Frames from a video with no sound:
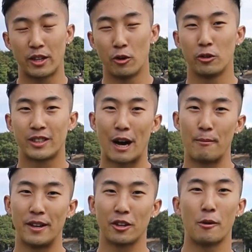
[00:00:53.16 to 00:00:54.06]
when you all tell
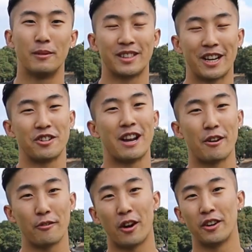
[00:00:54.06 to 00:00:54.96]
me in the comment section how
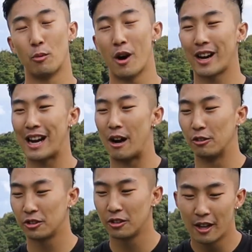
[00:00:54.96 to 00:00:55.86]
you find the
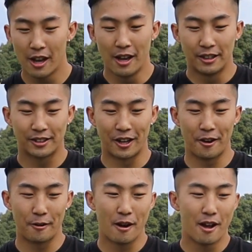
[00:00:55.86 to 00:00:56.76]
workouts.
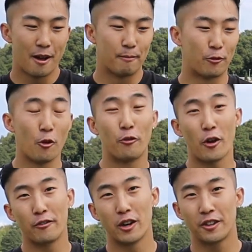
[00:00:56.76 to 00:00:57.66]
So, before
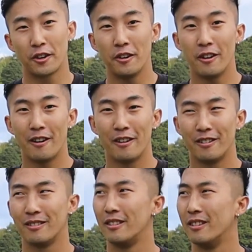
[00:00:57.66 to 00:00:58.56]
further ado,
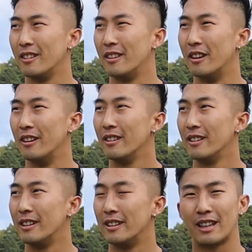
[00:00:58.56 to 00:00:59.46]
no,
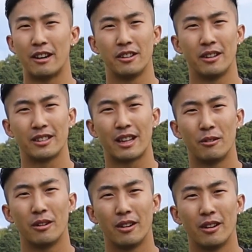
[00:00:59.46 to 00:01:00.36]
so
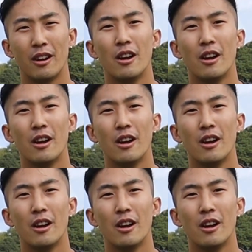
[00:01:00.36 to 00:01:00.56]
without further